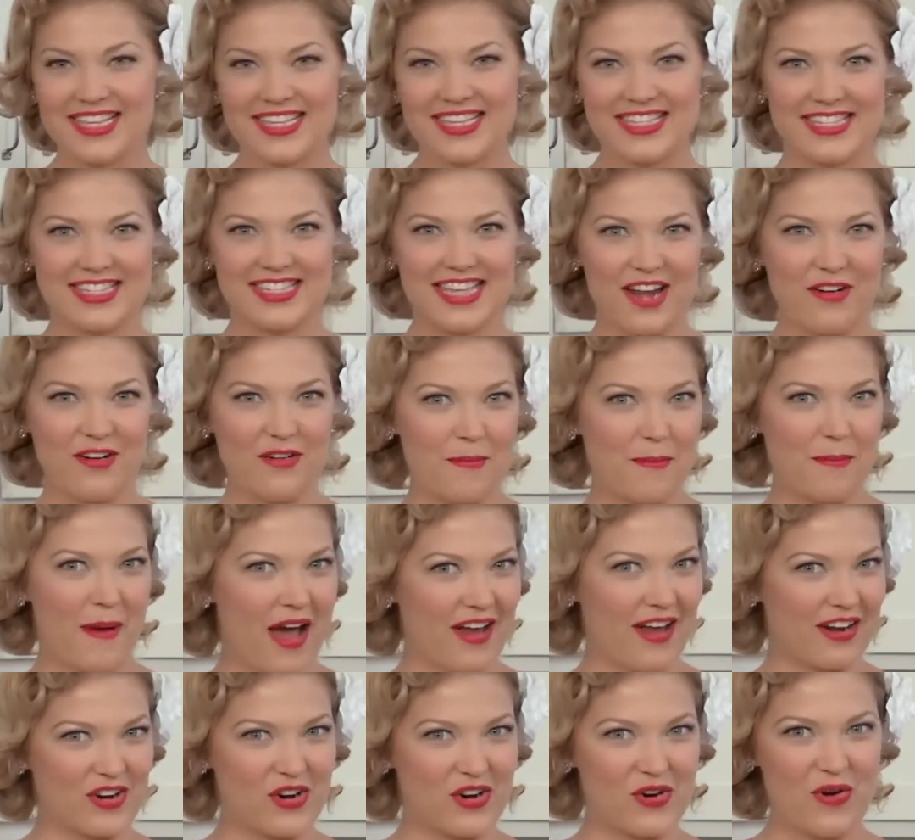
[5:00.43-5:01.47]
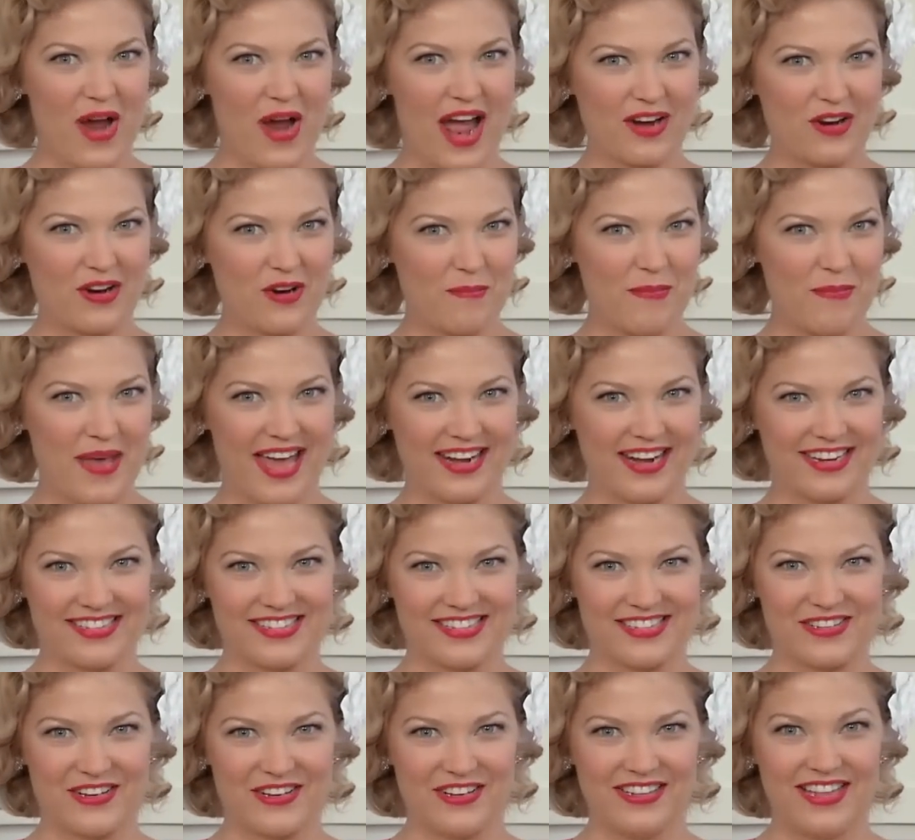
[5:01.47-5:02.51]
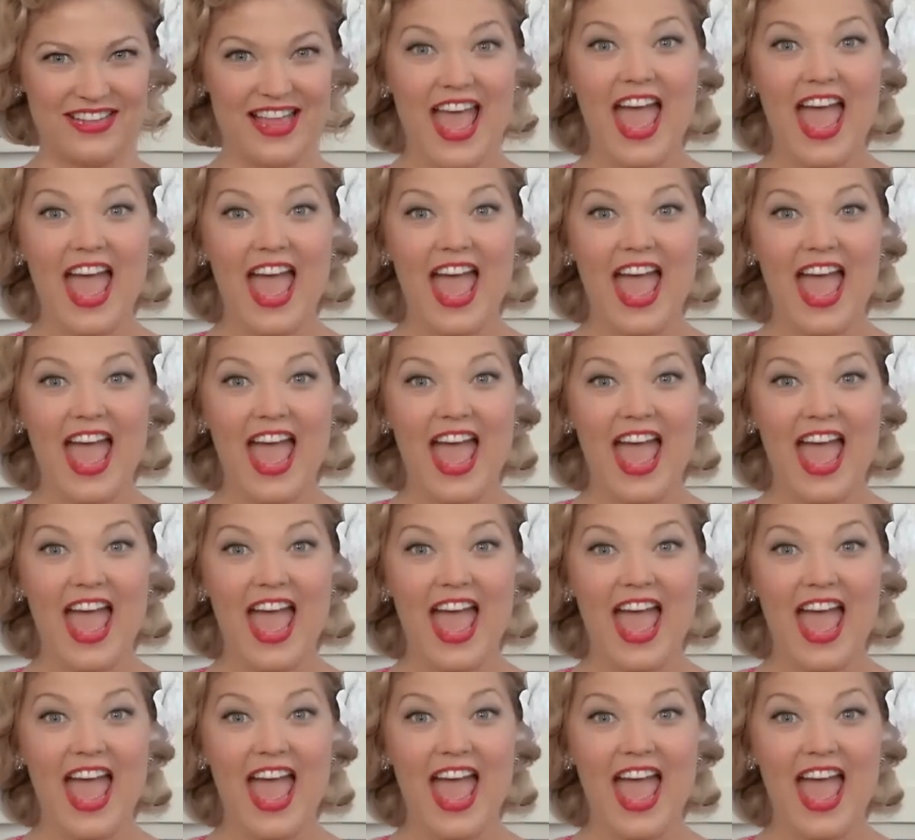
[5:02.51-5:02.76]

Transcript: set her upon a cracker pedestal